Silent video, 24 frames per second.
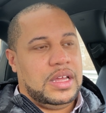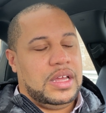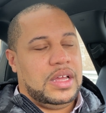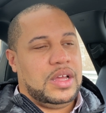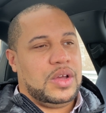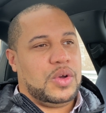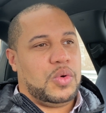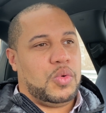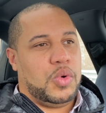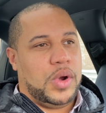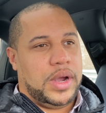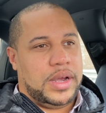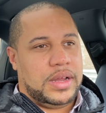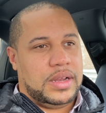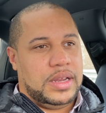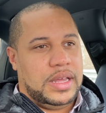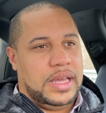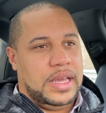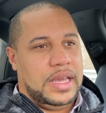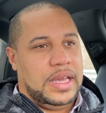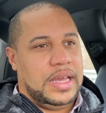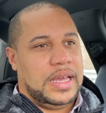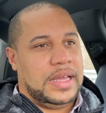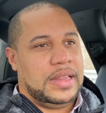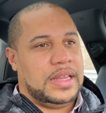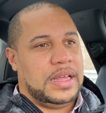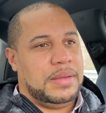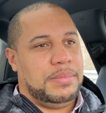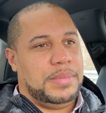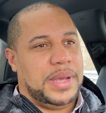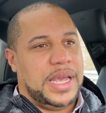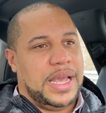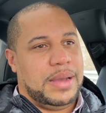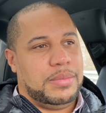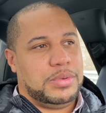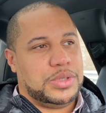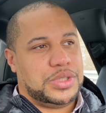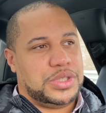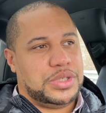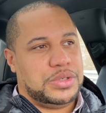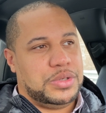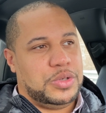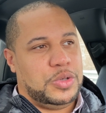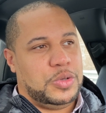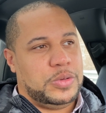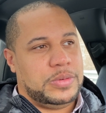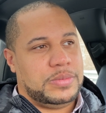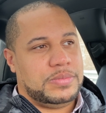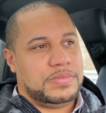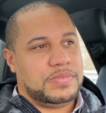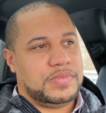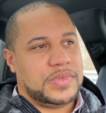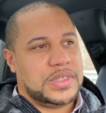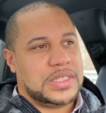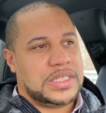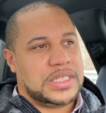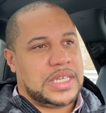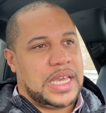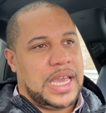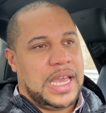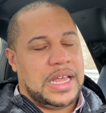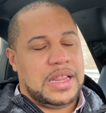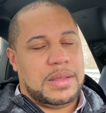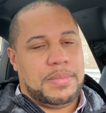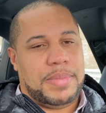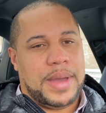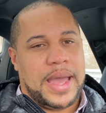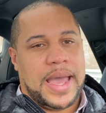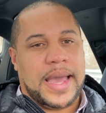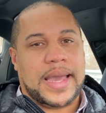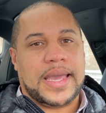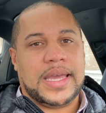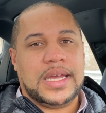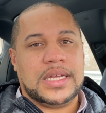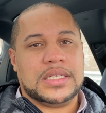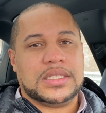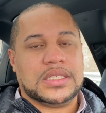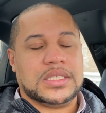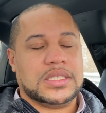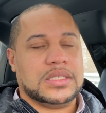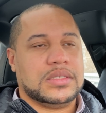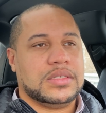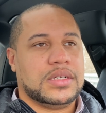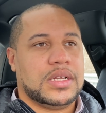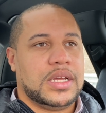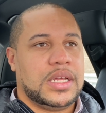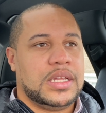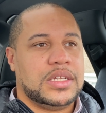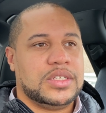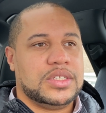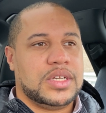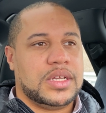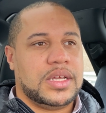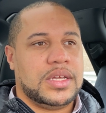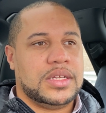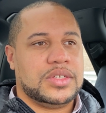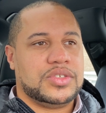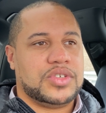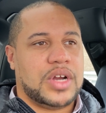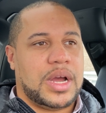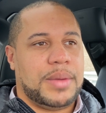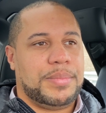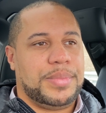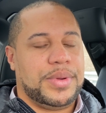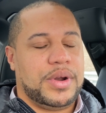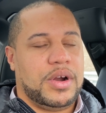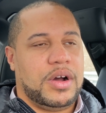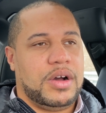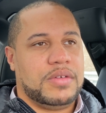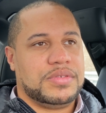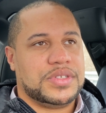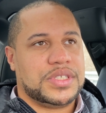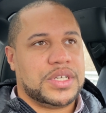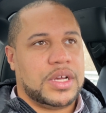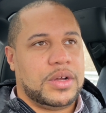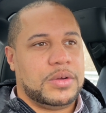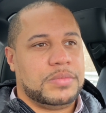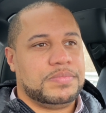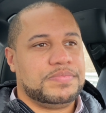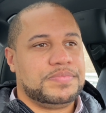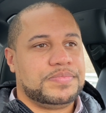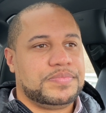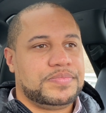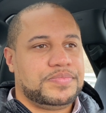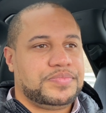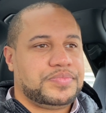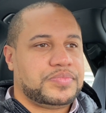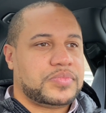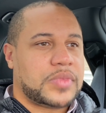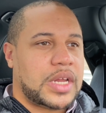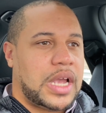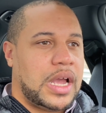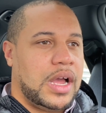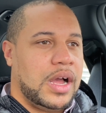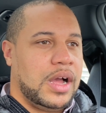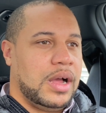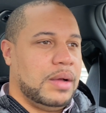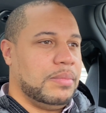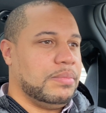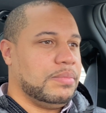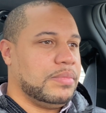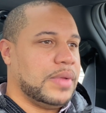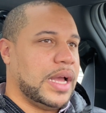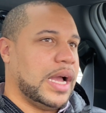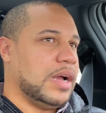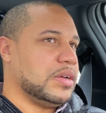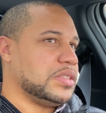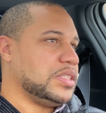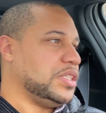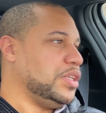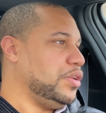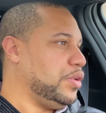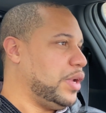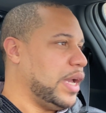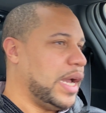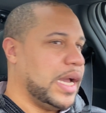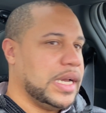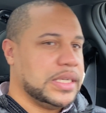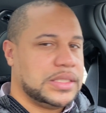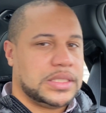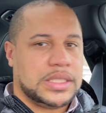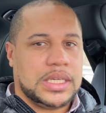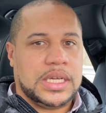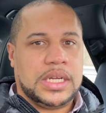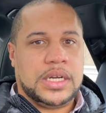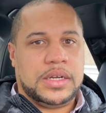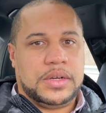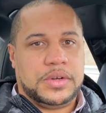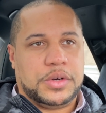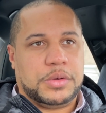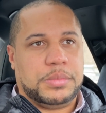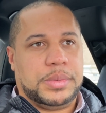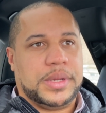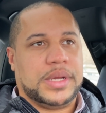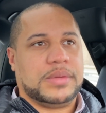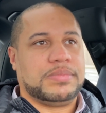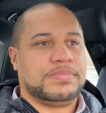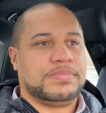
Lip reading: quickly, and then be able to scan the package and drop it off. So I'll see you guys in a little bit.